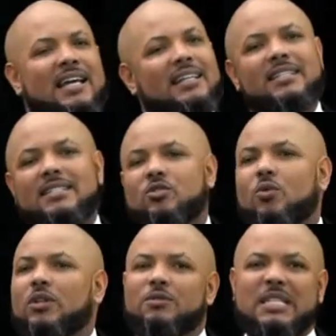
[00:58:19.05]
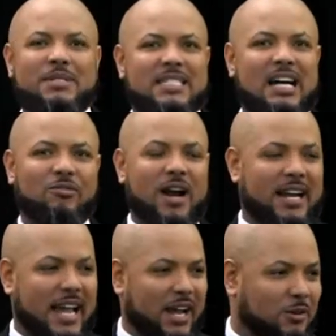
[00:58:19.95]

They just going through some stuff right now.